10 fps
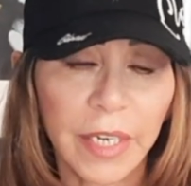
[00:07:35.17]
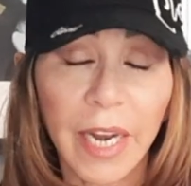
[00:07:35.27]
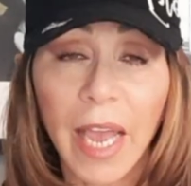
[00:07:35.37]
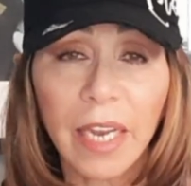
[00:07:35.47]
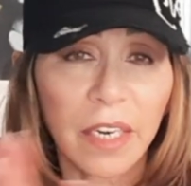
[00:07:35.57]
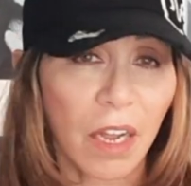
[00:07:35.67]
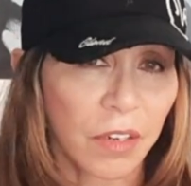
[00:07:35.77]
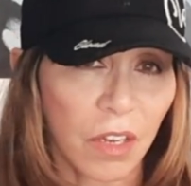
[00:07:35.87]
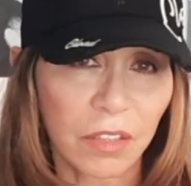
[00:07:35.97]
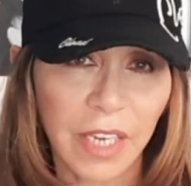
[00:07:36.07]
And I had it
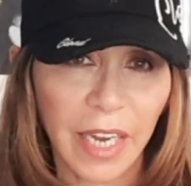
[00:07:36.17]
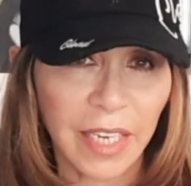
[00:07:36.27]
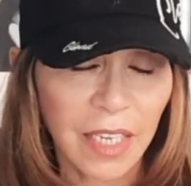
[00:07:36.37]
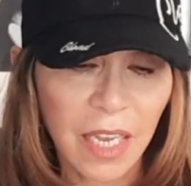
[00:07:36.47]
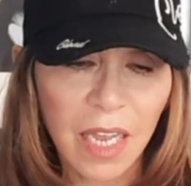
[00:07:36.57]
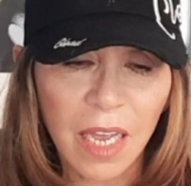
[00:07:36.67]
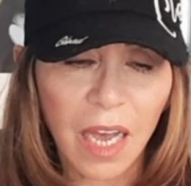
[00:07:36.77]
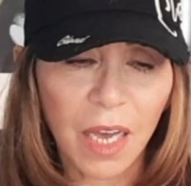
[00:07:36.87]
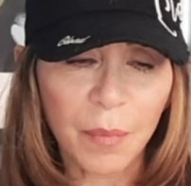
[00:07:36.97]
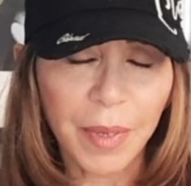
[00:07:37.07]
on all day
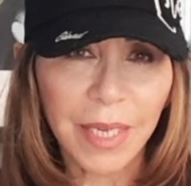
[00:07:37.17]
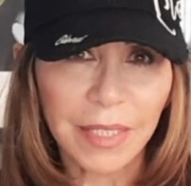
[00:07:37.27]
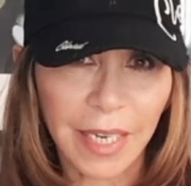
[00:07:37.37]
because,